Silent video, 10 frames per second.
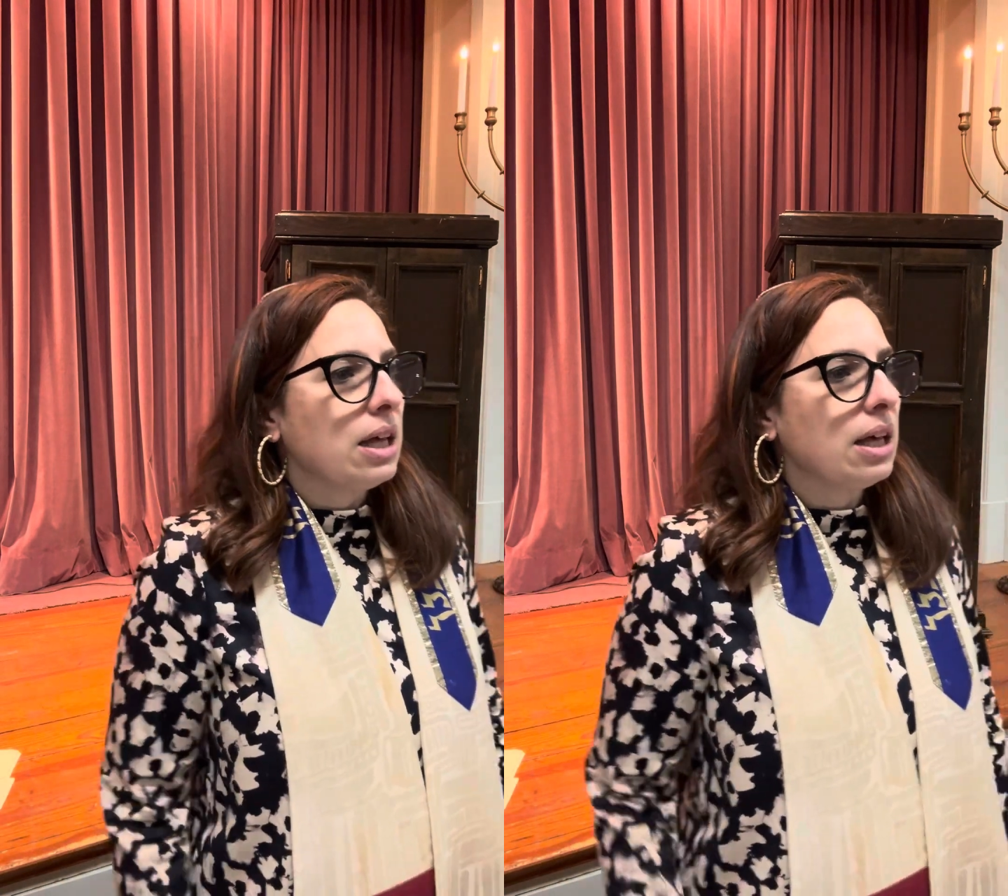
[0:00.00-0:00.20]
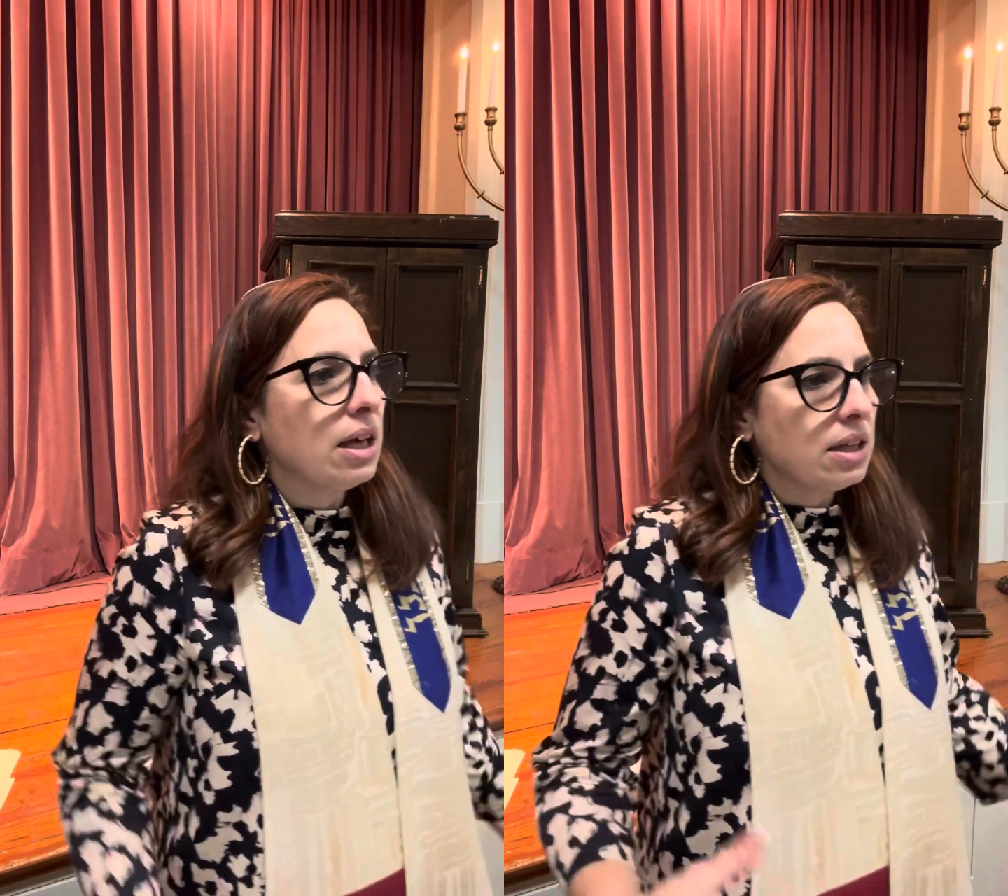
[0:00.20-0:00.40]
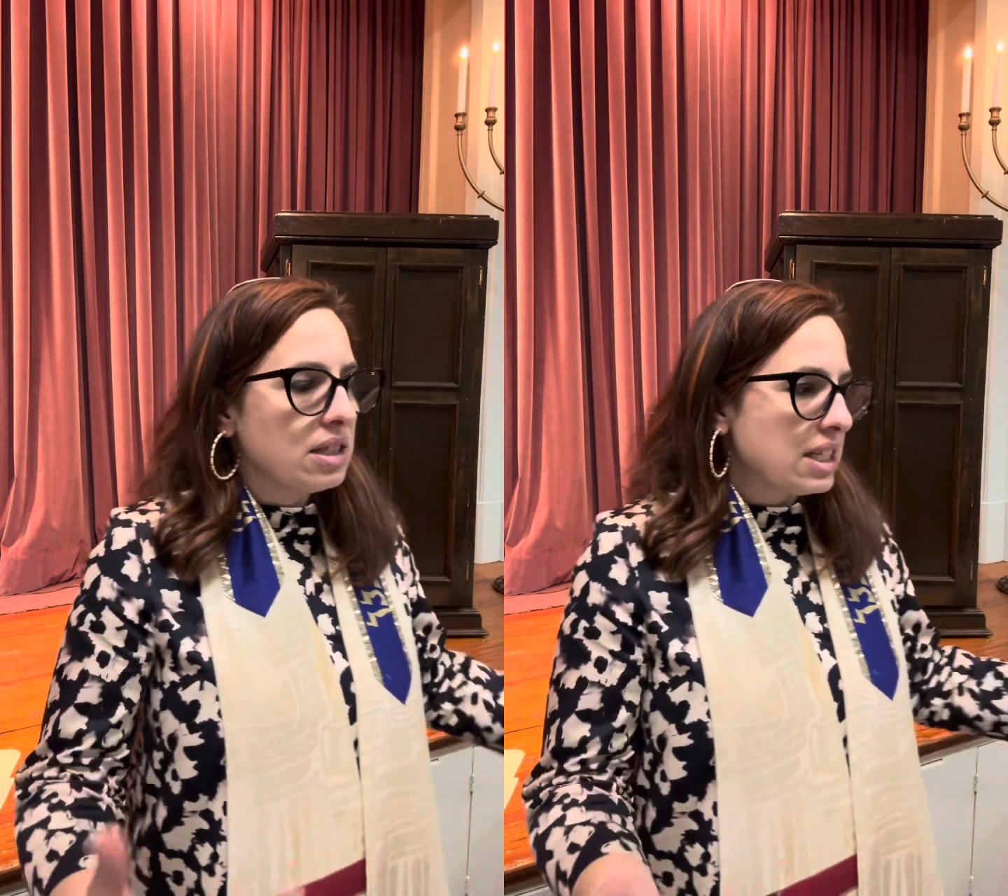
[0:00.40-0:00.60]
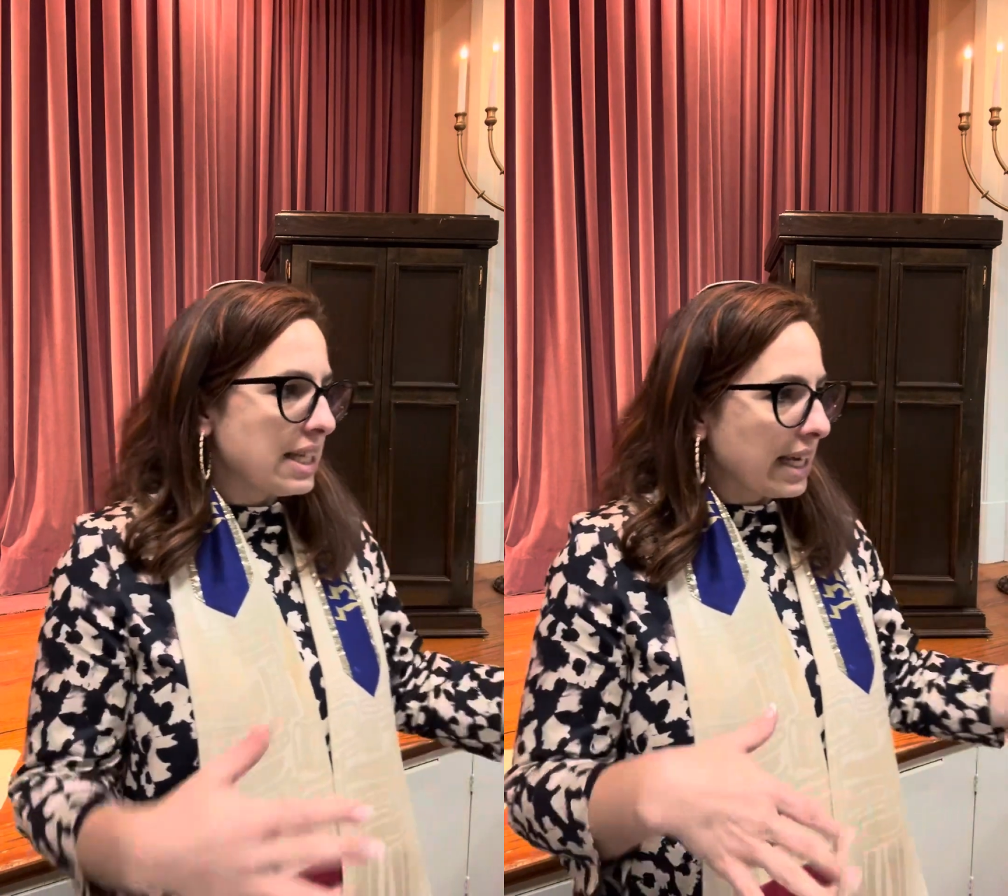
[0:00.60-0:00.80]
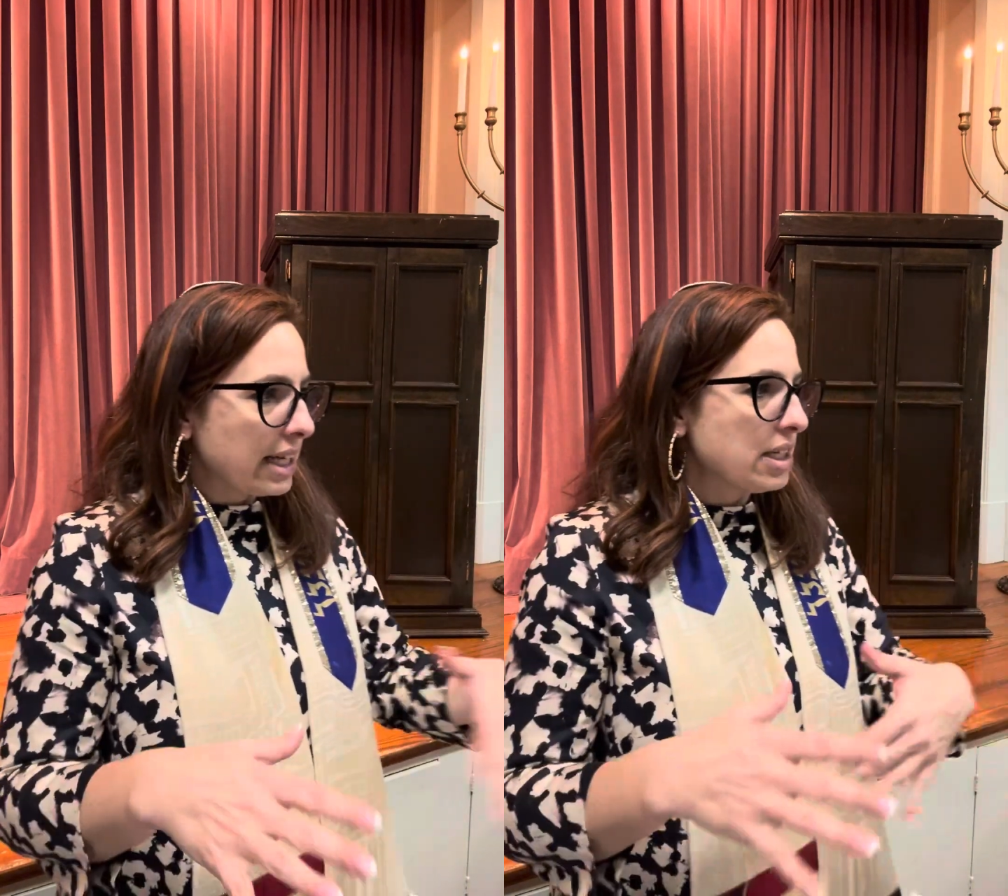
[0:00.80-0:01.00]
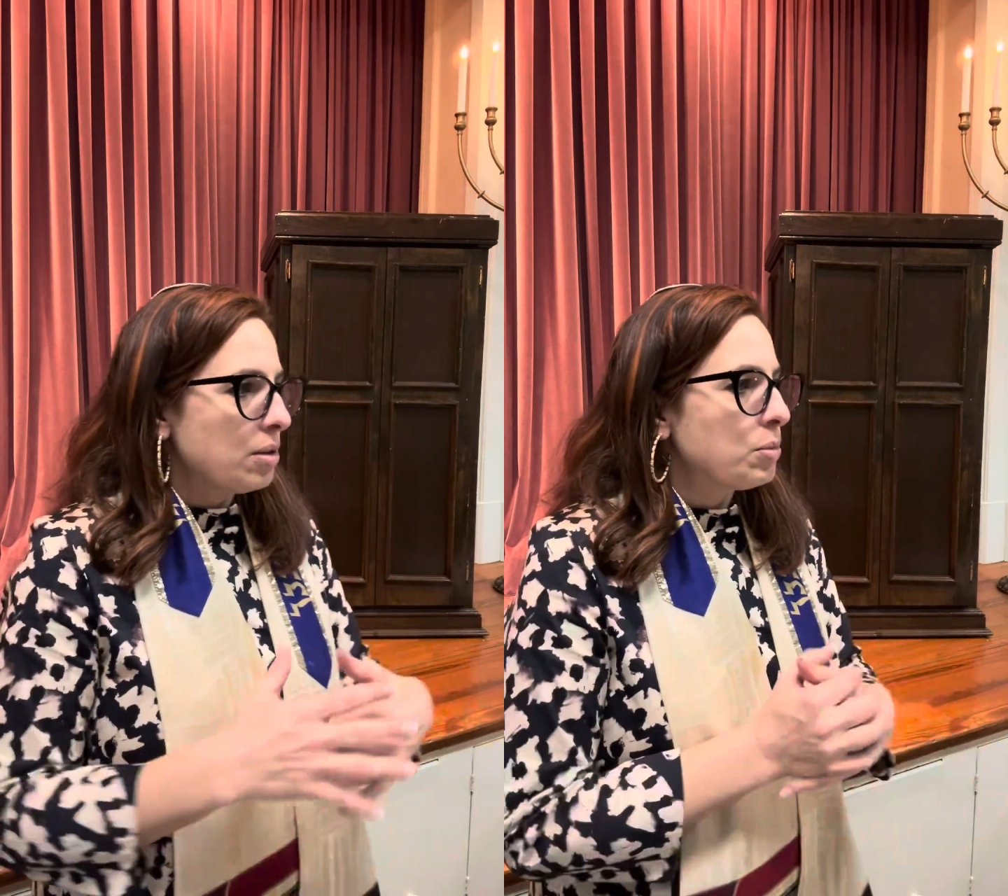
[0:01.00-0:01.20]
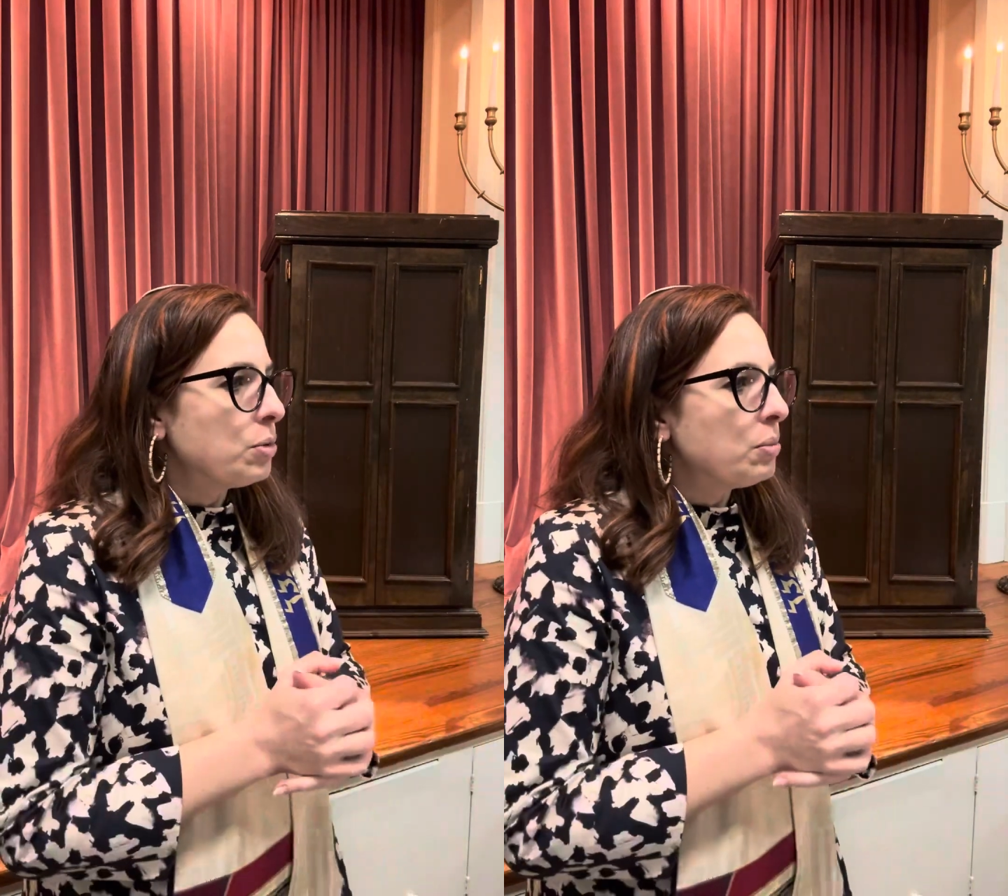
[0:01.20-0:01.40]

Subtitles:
into the Second Temple